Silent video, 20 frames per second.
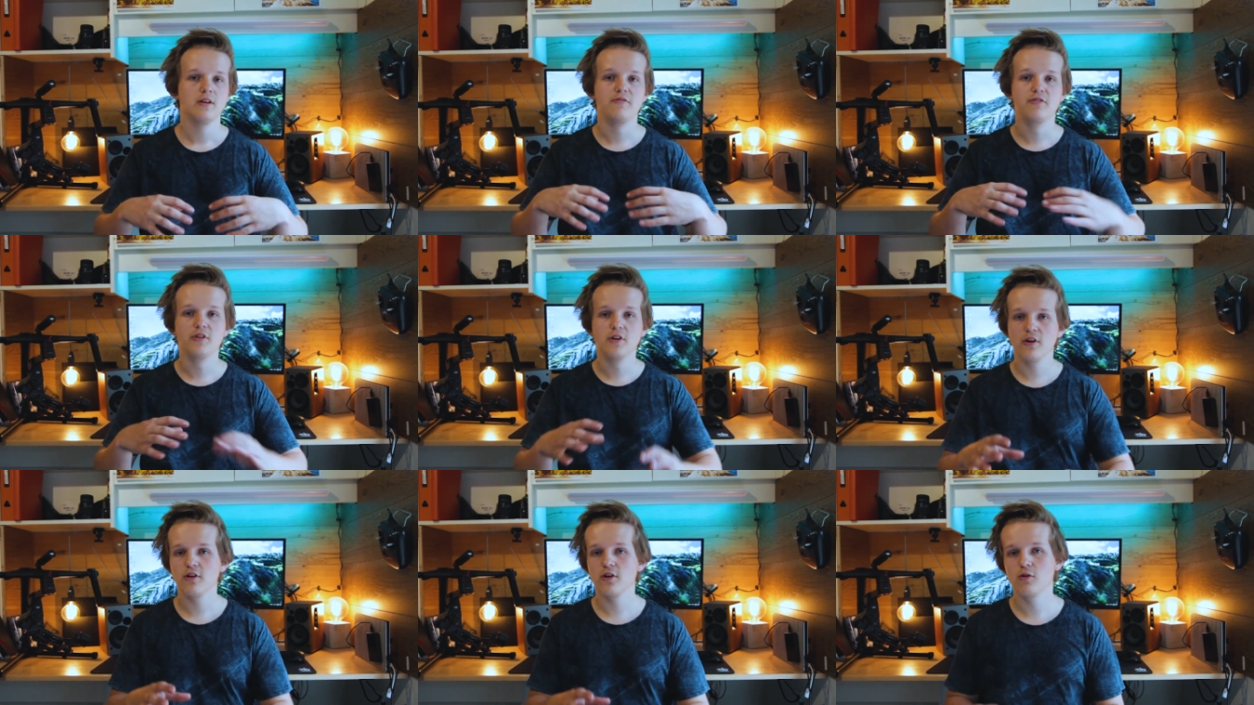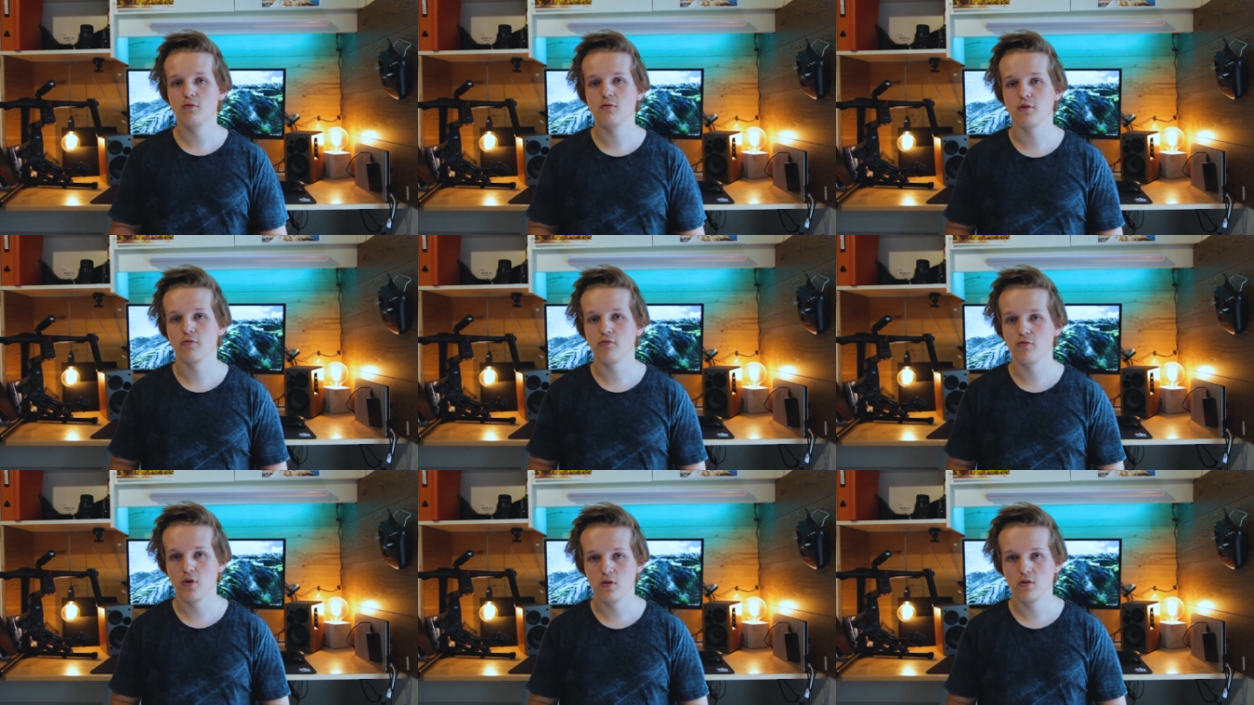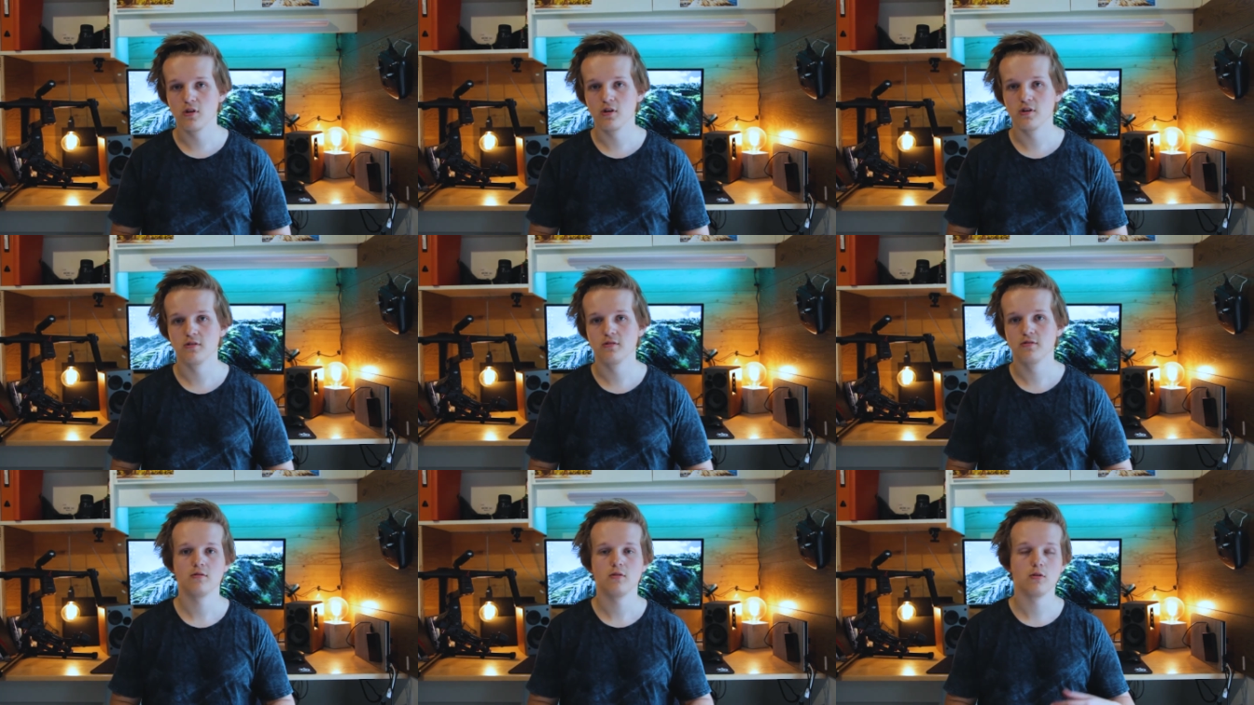If you don't know what a
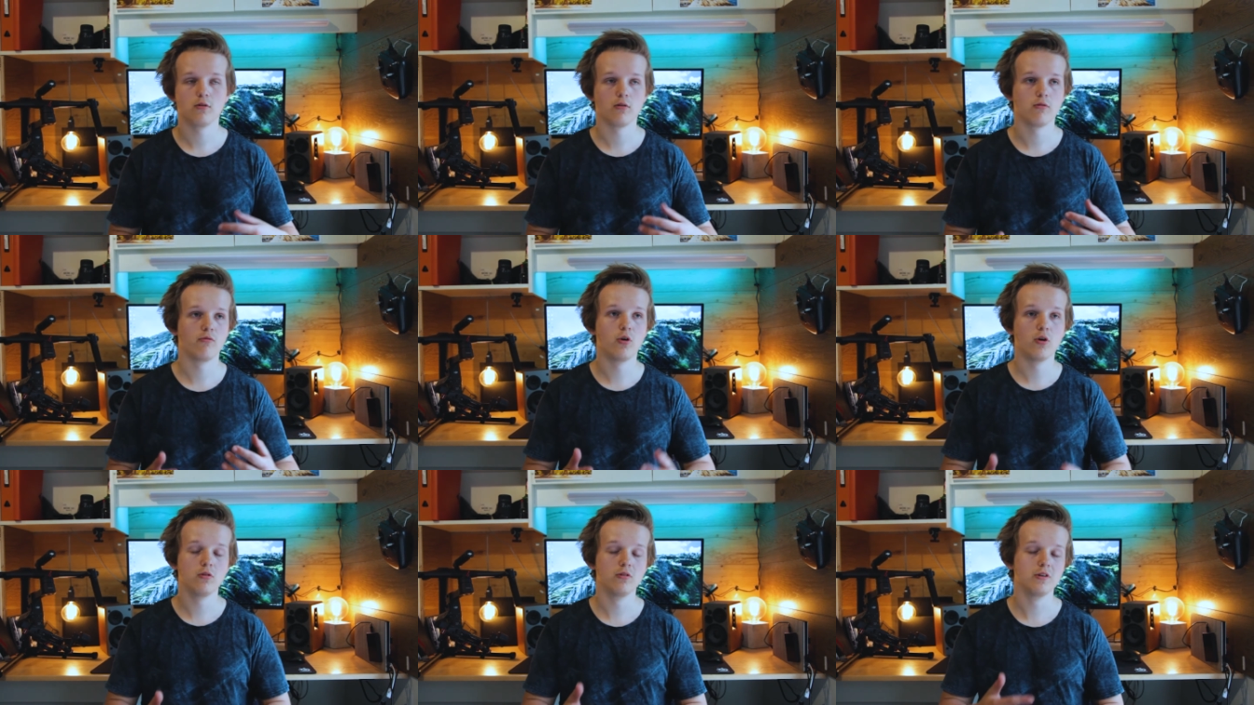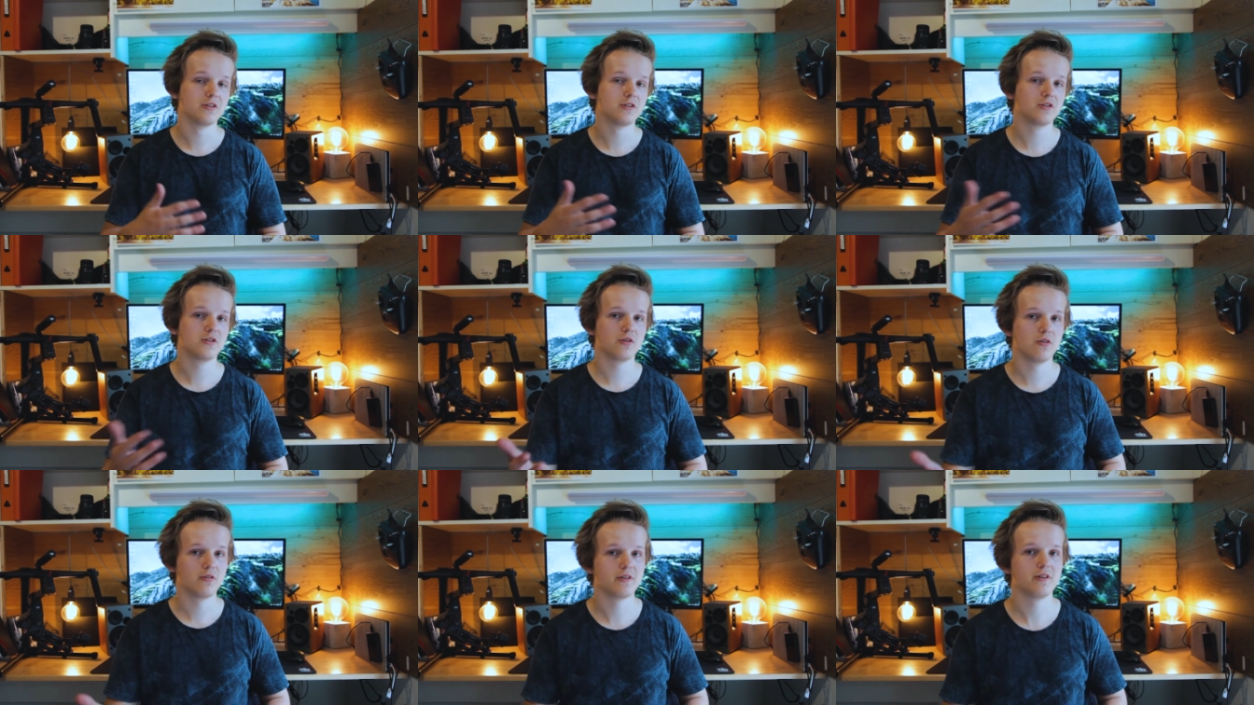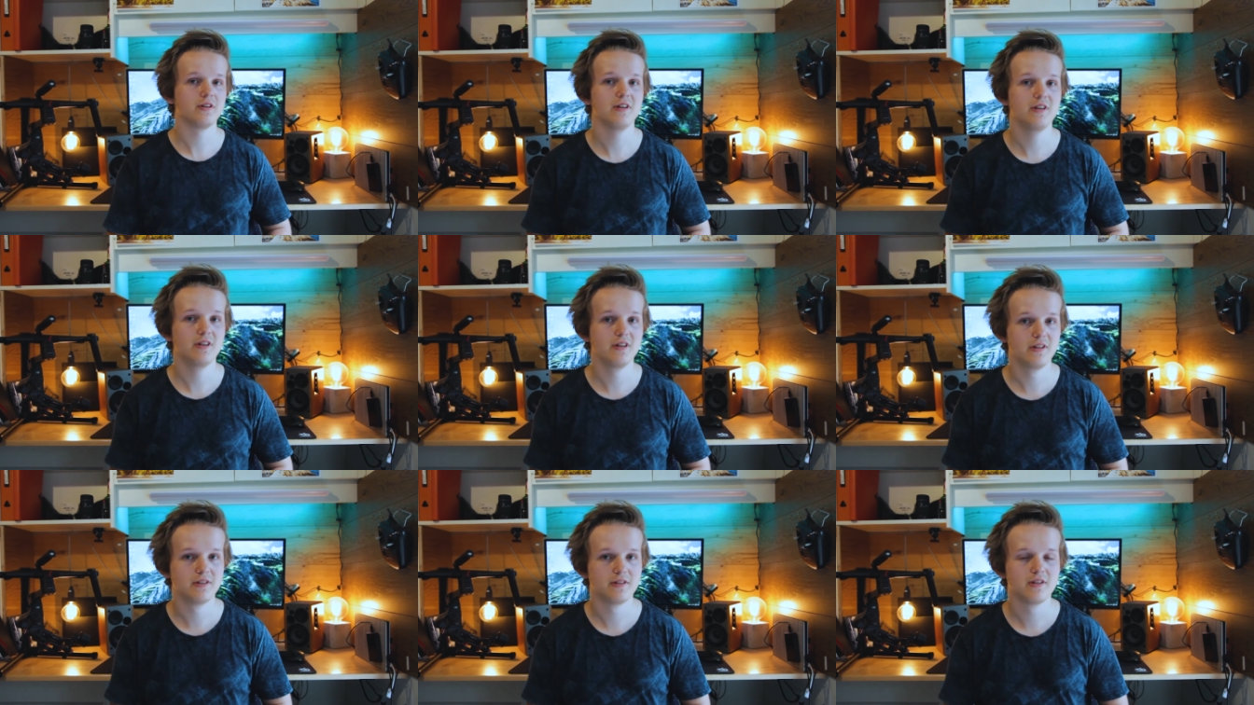roller or a rolling shot
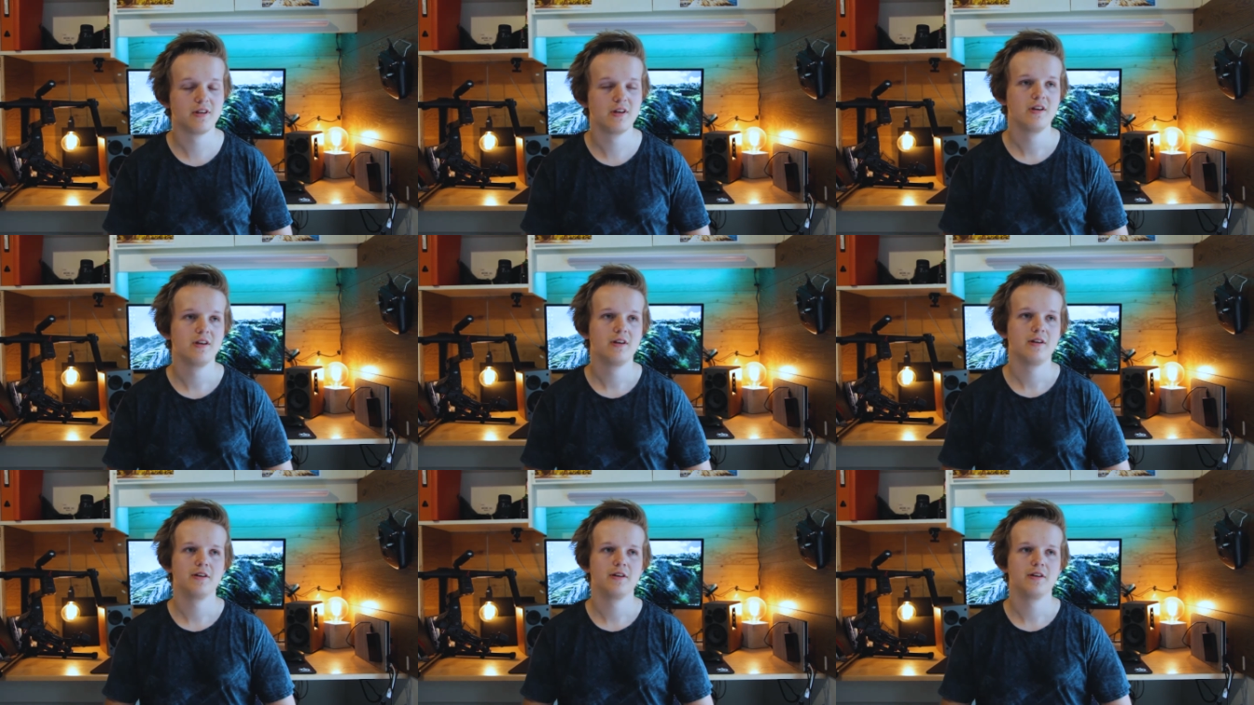is,